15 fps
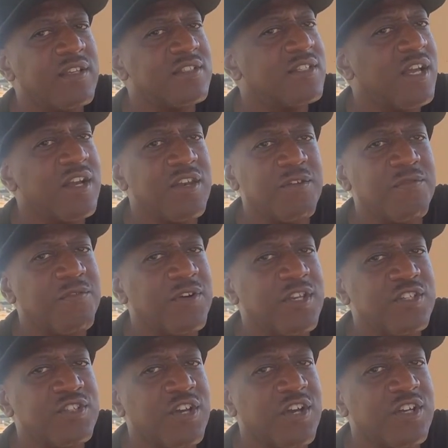It's not going to fully
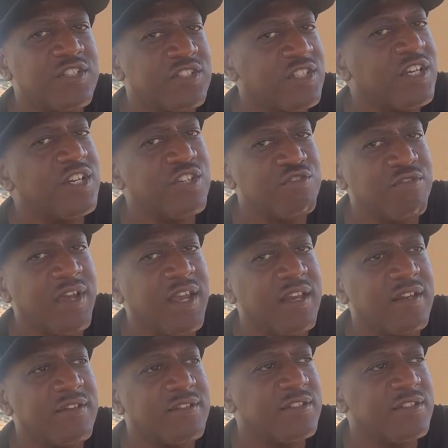charge. It's going to drain.